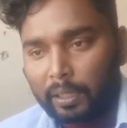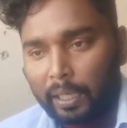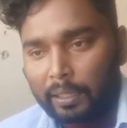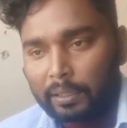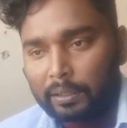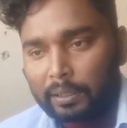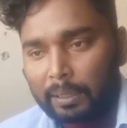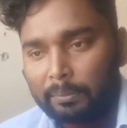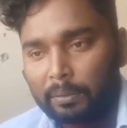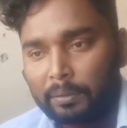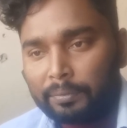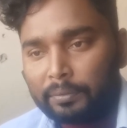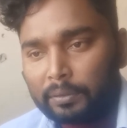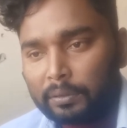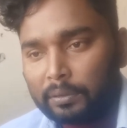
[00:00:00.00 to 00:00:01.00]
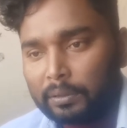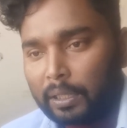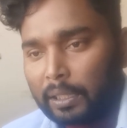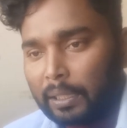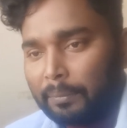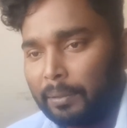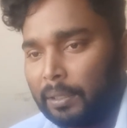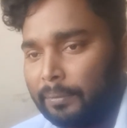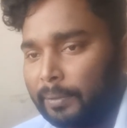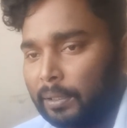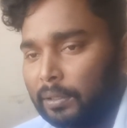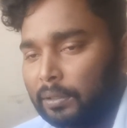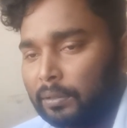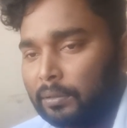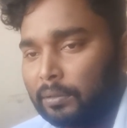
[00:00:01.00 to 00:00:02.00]
at the time of data
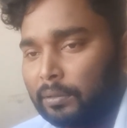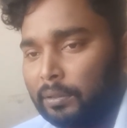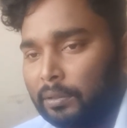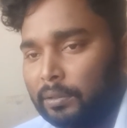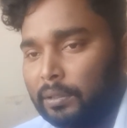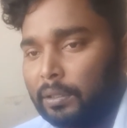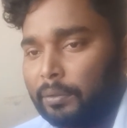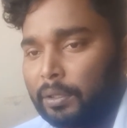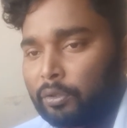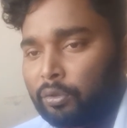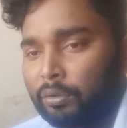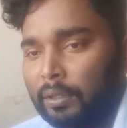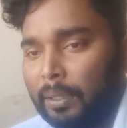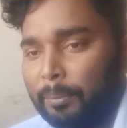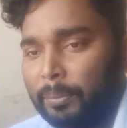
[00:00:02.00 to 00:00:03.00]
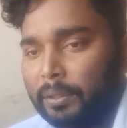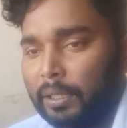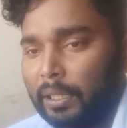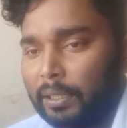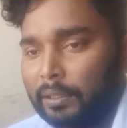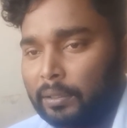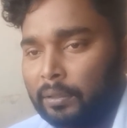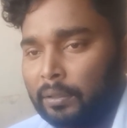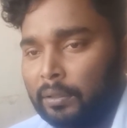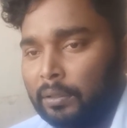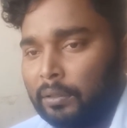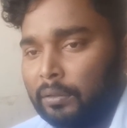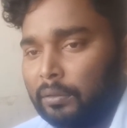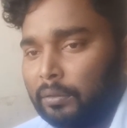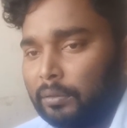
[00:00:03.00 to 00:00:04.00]
verification, they were so happy that
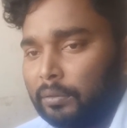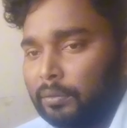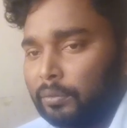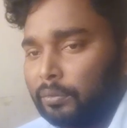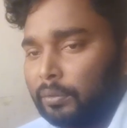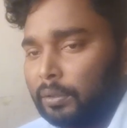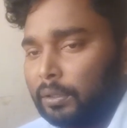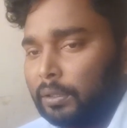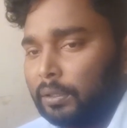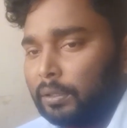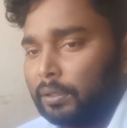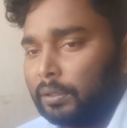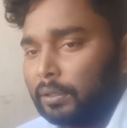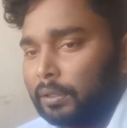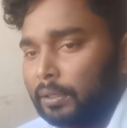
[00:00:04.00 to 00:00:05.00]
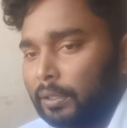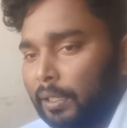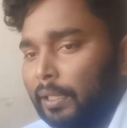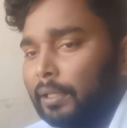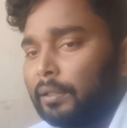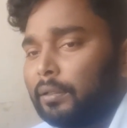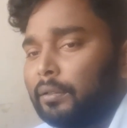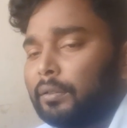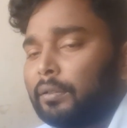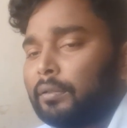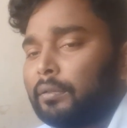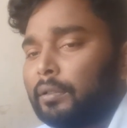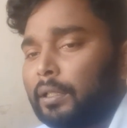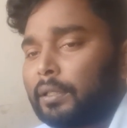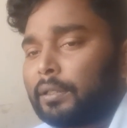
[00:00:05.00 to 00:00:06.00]
we can
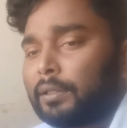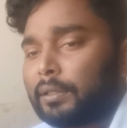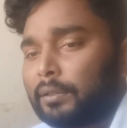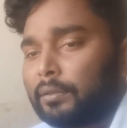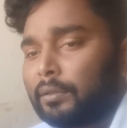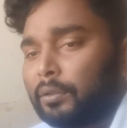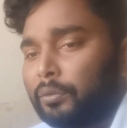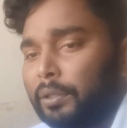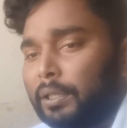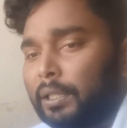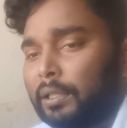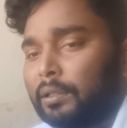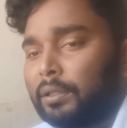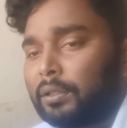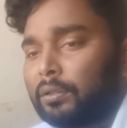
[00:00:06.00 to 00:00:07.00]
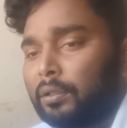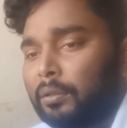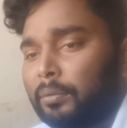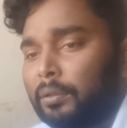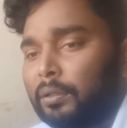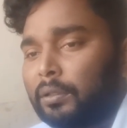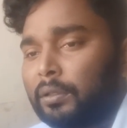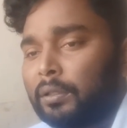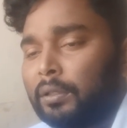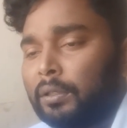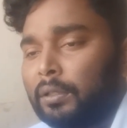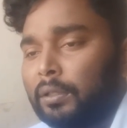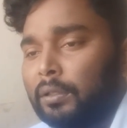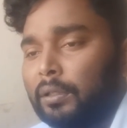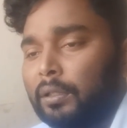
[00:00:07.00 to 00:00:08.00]
we can recover.
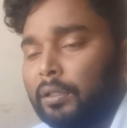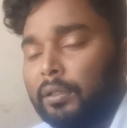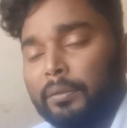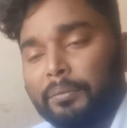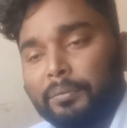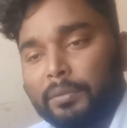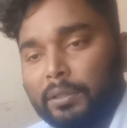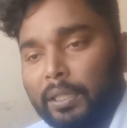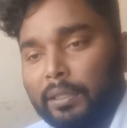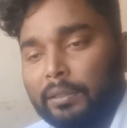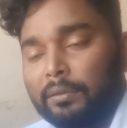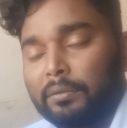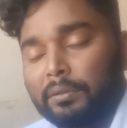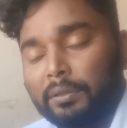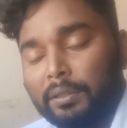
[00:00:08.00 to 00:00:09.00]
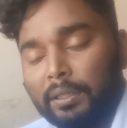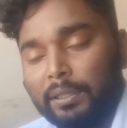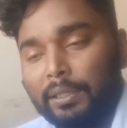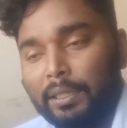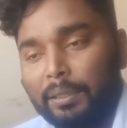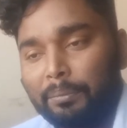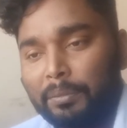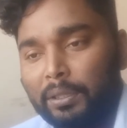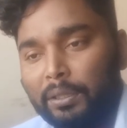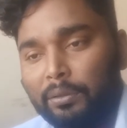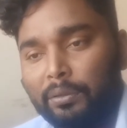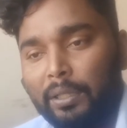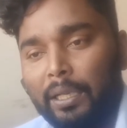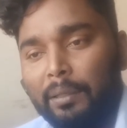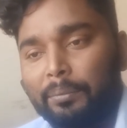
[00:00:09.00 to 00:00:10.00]
That they said me
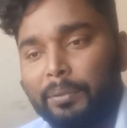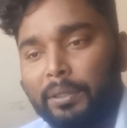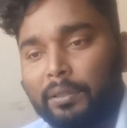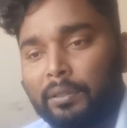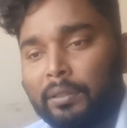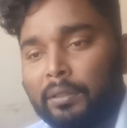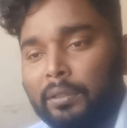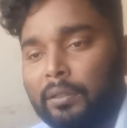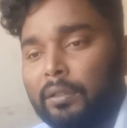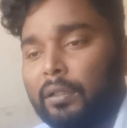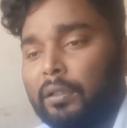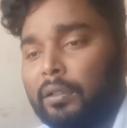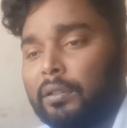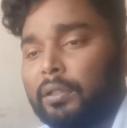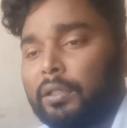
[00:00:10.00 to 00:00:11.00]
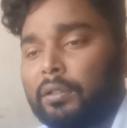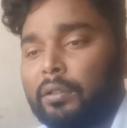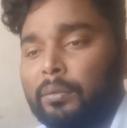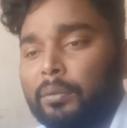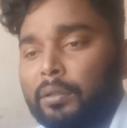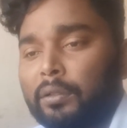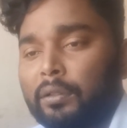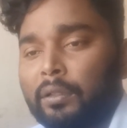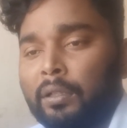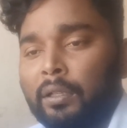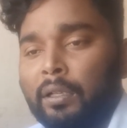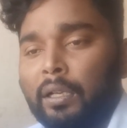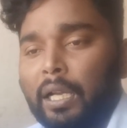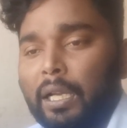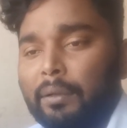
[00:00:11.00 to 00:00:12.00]
you have been recover
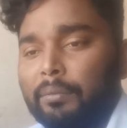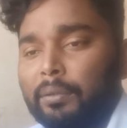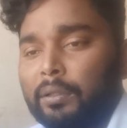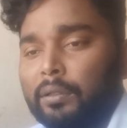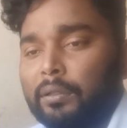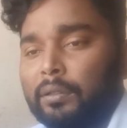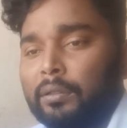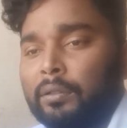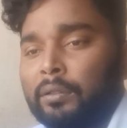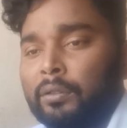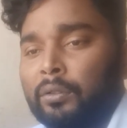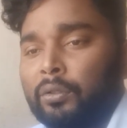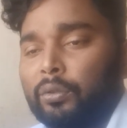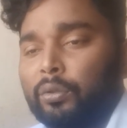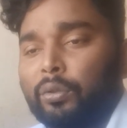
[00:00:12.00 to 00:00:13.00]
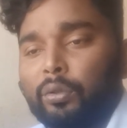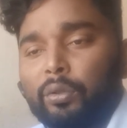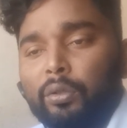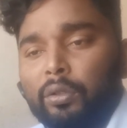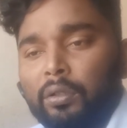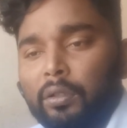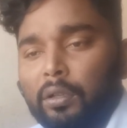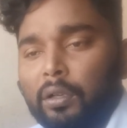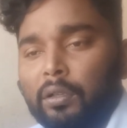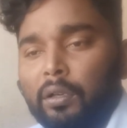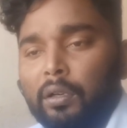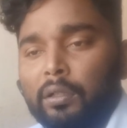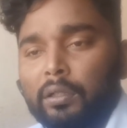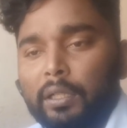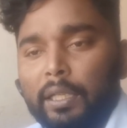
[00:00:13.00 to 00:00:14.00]
our whole
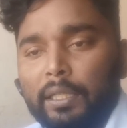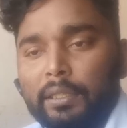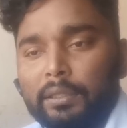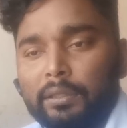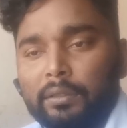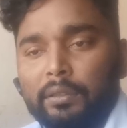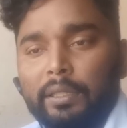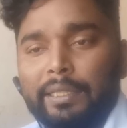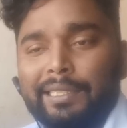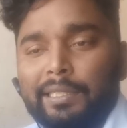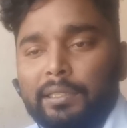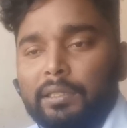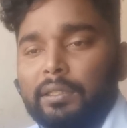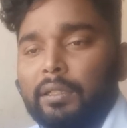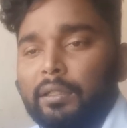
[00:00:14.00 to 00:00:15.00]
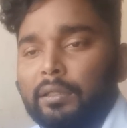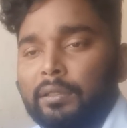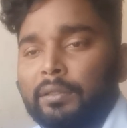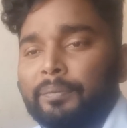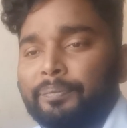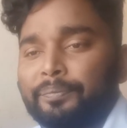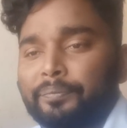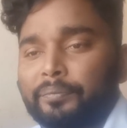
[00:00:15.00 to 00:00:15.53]
organization essentials,